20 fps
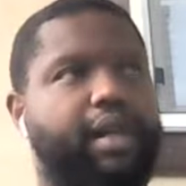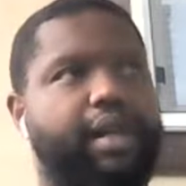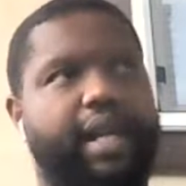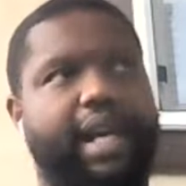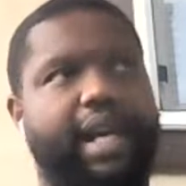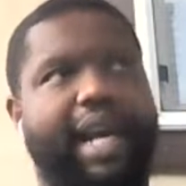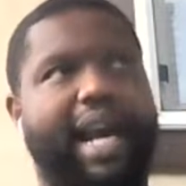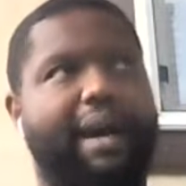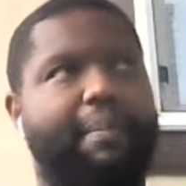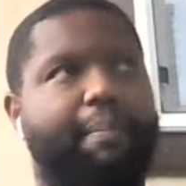
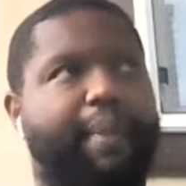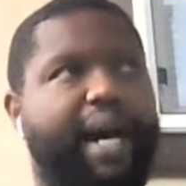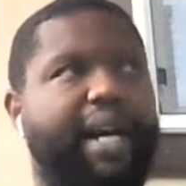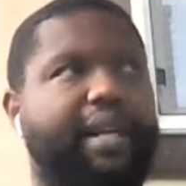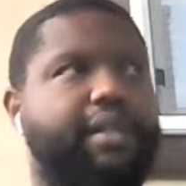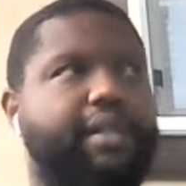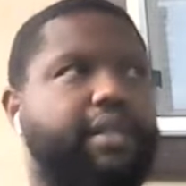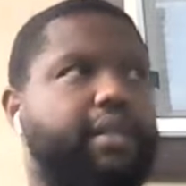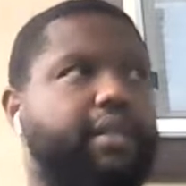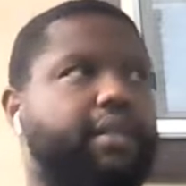They got
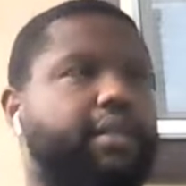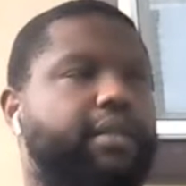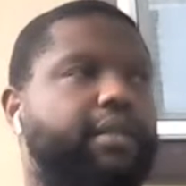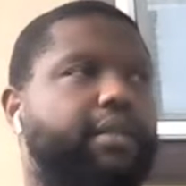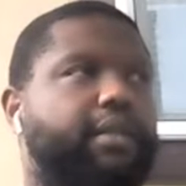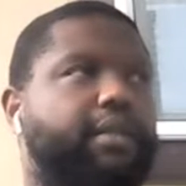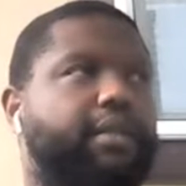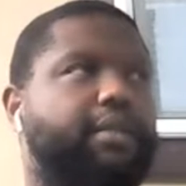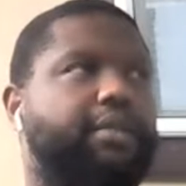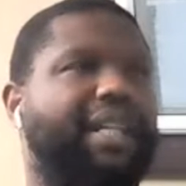boxing.
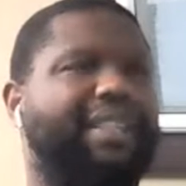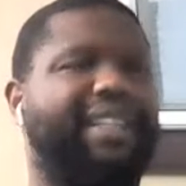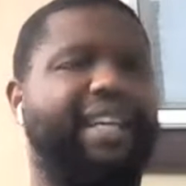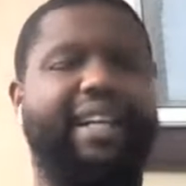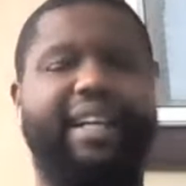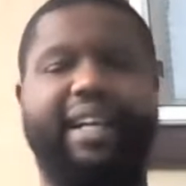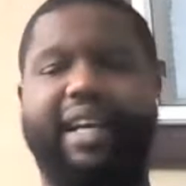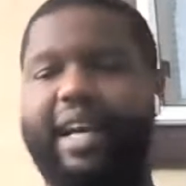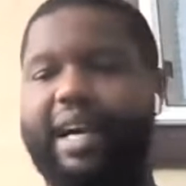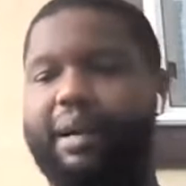I
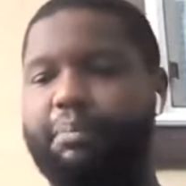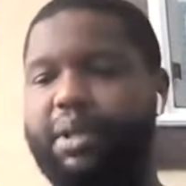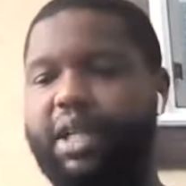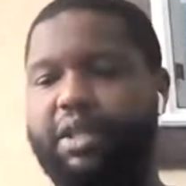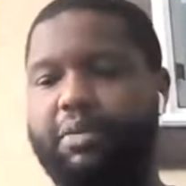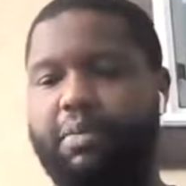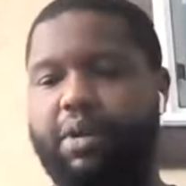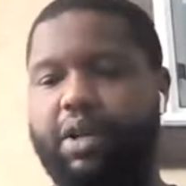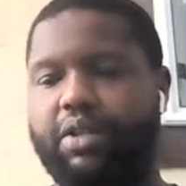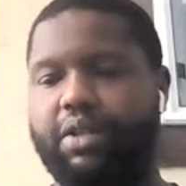think they got
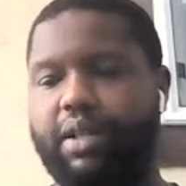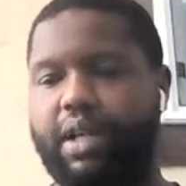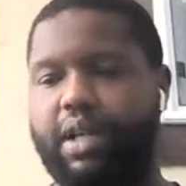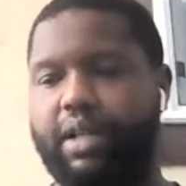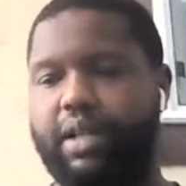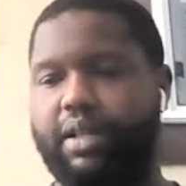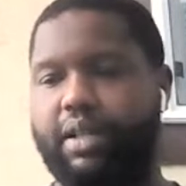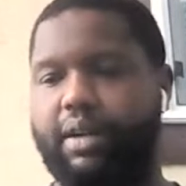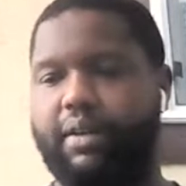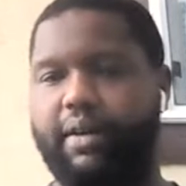mixed martial
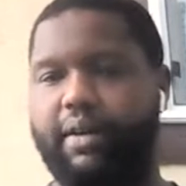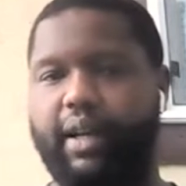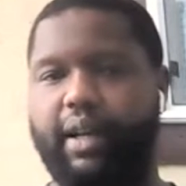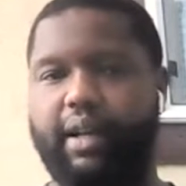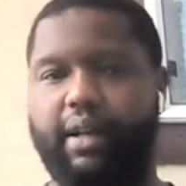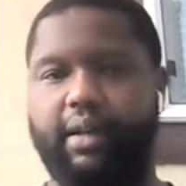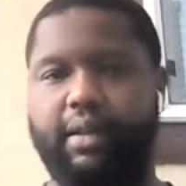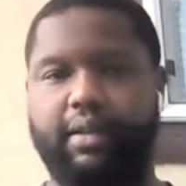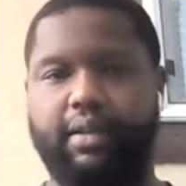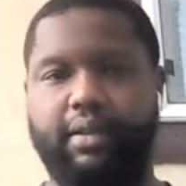arts
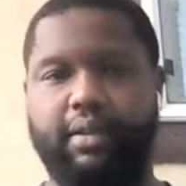already.